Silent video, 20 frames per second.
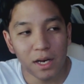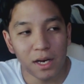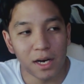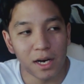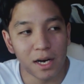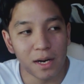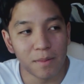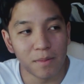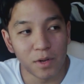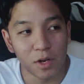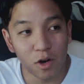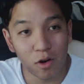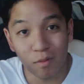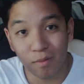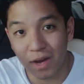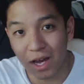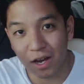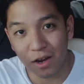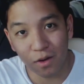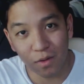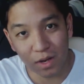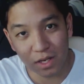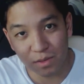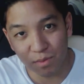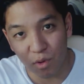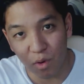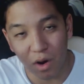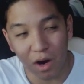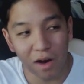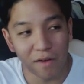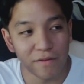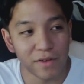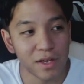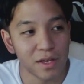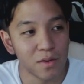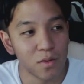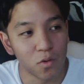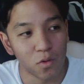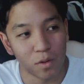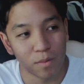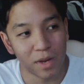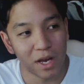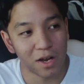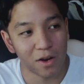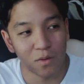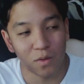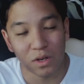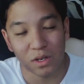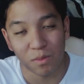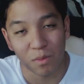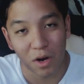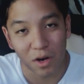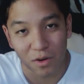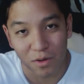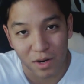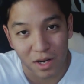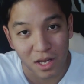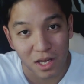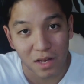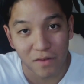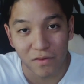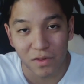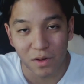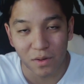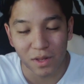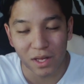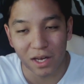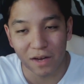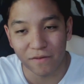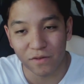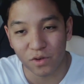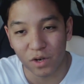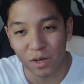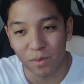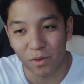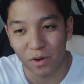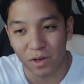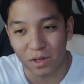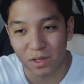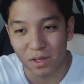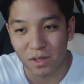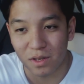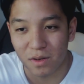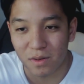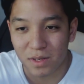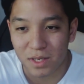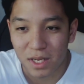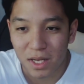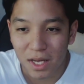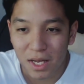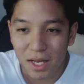No Mac OS Mojave or Mac OS Monterey, even though they have trademarks on those.